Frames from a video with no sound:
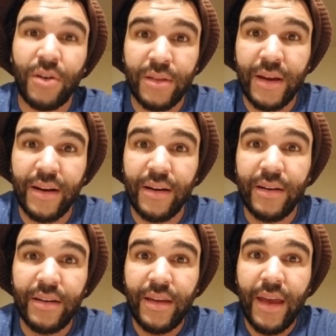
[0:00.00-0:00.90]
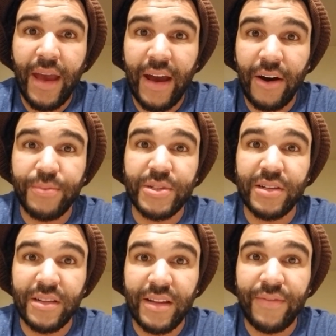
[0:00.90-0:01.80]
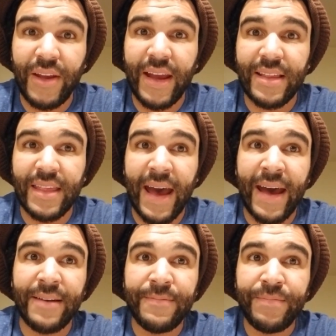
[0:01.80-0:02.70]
on there helped alleviate that.